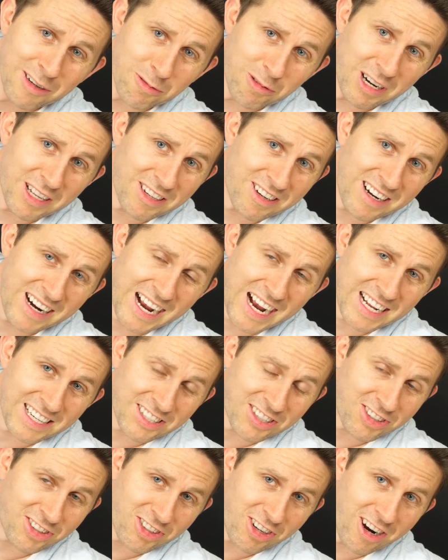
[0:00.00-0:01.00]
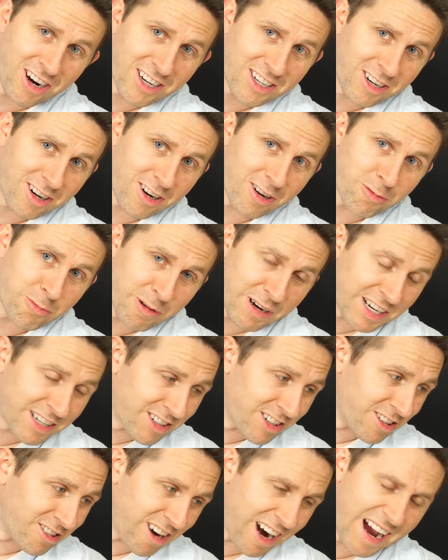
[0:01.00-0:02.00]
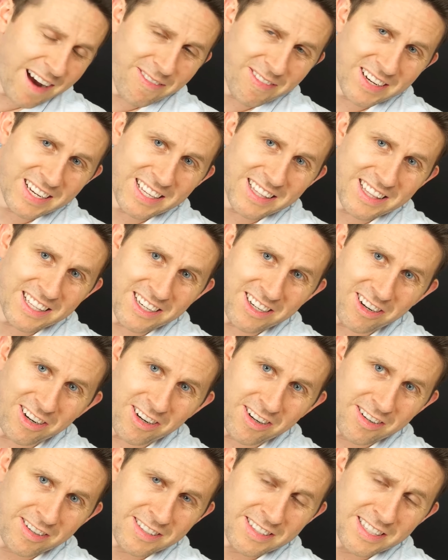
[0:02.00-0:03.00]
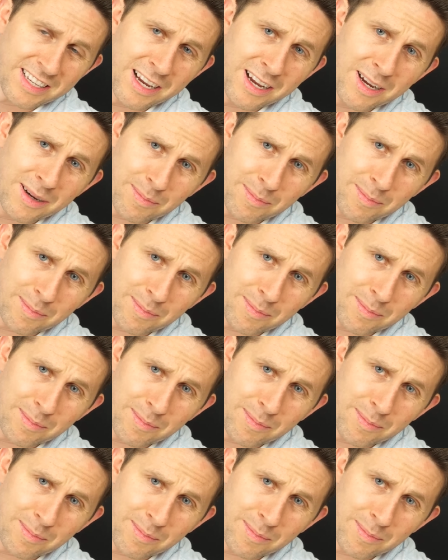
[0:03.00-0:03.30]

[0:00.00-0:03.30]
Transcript: whether it had stronger or weaker gravity than Earth,